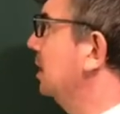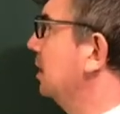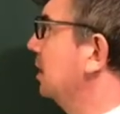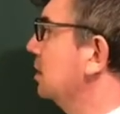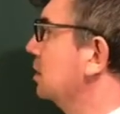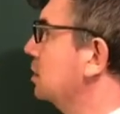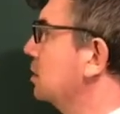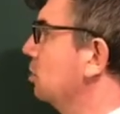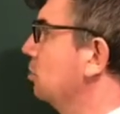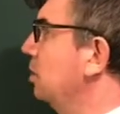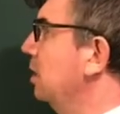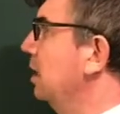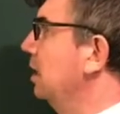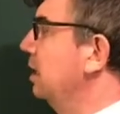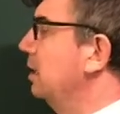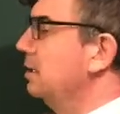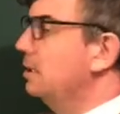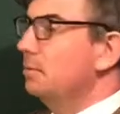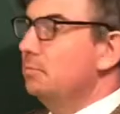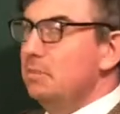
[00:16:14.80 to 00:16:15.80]
So
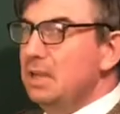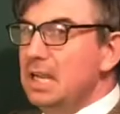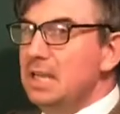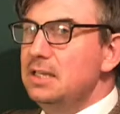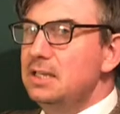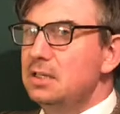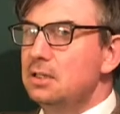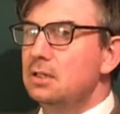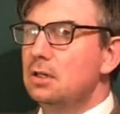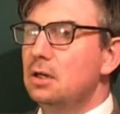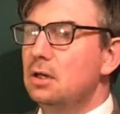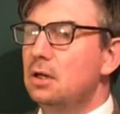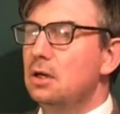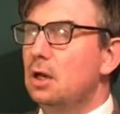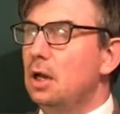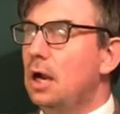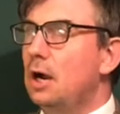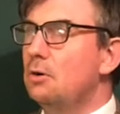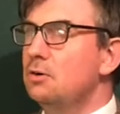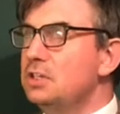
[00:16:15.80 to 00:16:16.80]
the median,
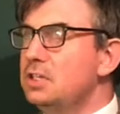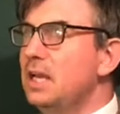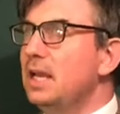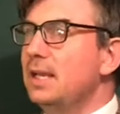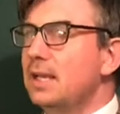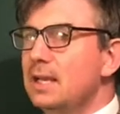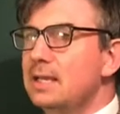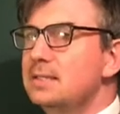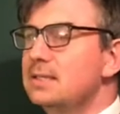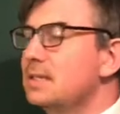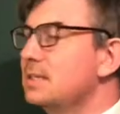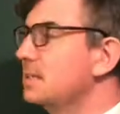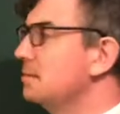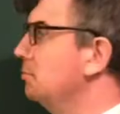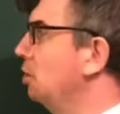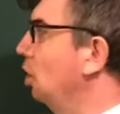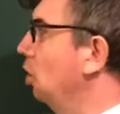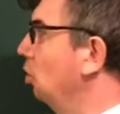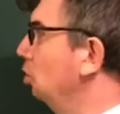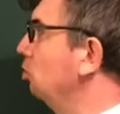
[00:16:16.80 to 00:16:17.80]
our ticking system
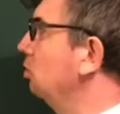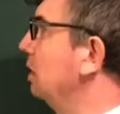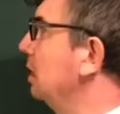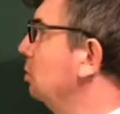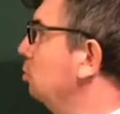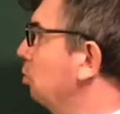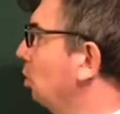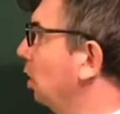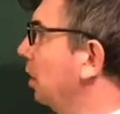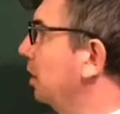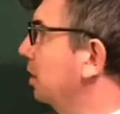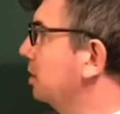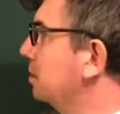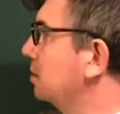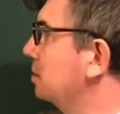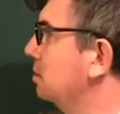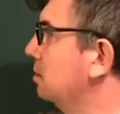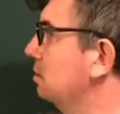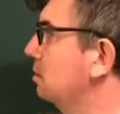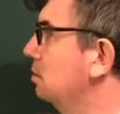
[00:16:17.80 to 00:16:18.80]
only works